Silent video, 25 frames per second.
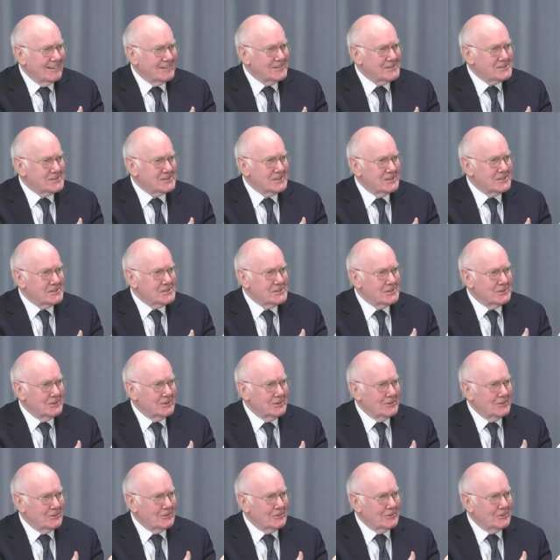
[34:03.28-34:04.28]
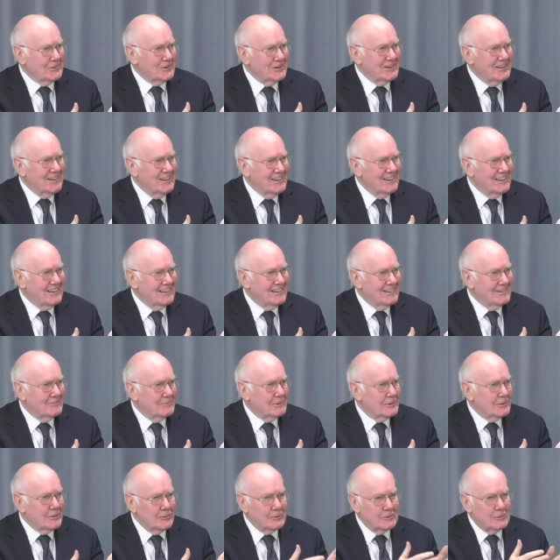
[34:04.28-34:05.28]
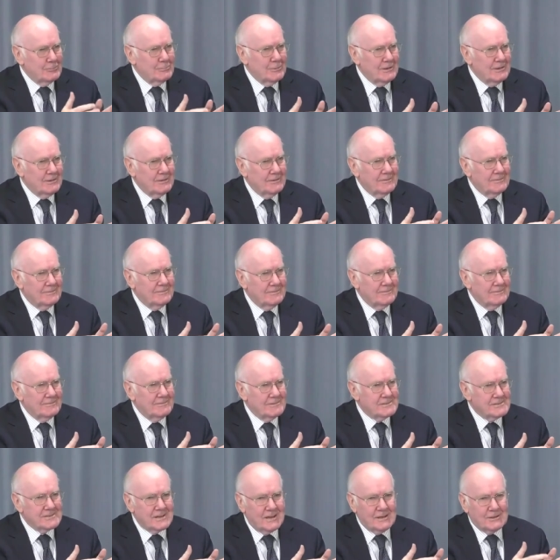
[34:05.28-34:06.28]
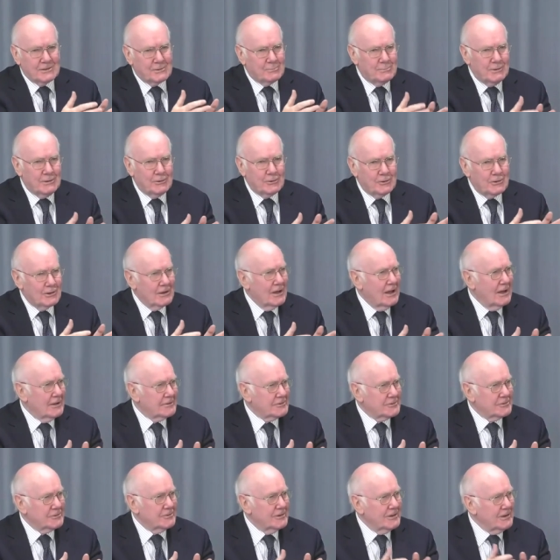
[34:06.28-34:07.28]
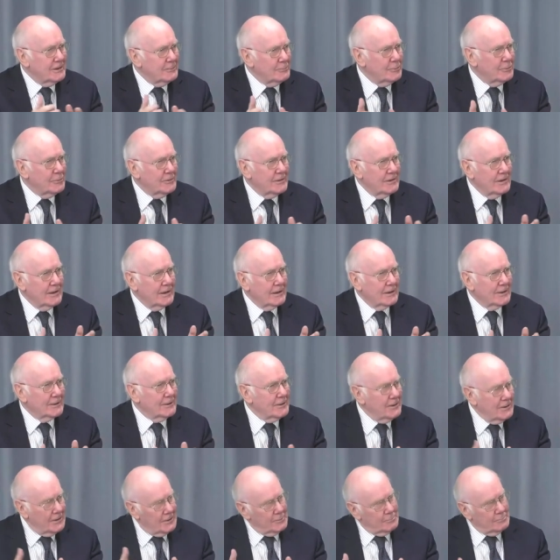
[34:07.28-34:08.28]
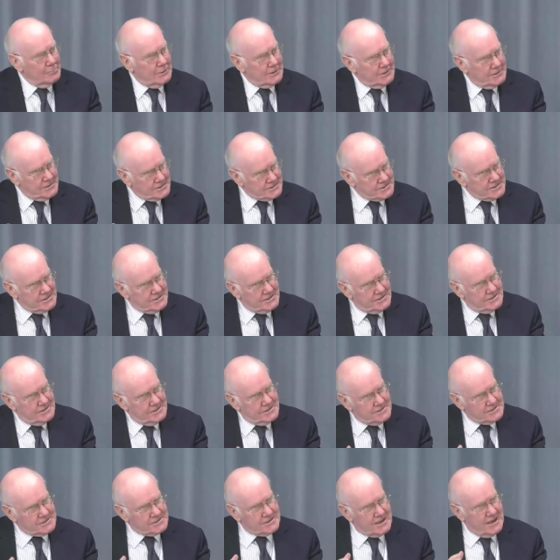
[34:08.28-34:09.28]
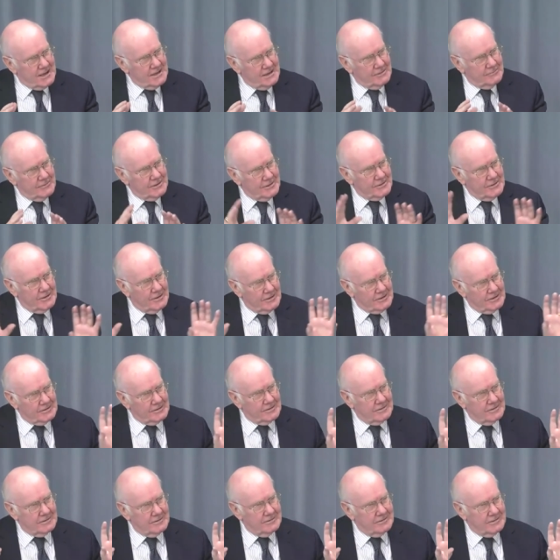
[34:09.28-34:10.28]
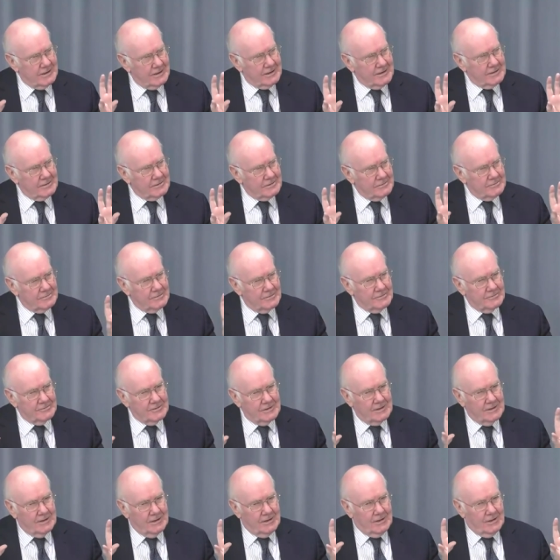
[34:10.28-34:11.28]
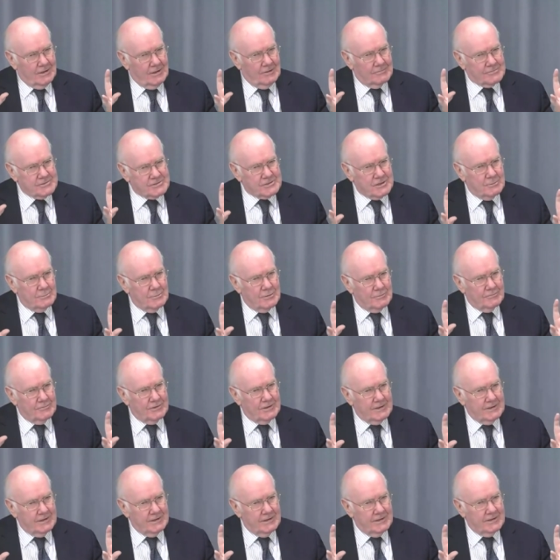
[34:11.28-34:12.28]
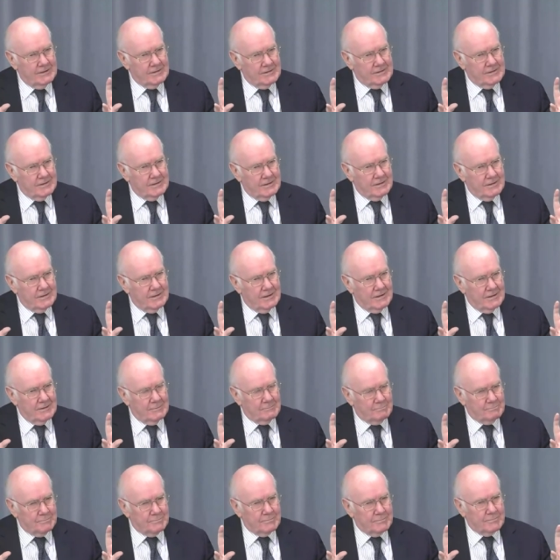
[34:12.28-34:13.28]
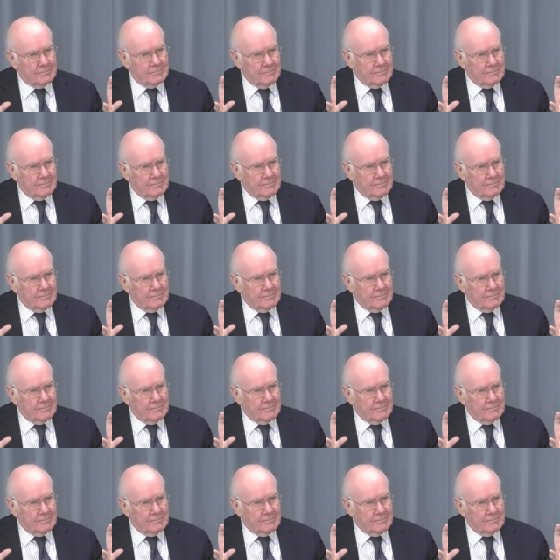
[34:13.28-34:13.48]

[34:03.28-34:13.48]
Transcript: a decision on their own without it being said to be unilateral any more than England. But it's, it's kind of indicative of, of some of the um,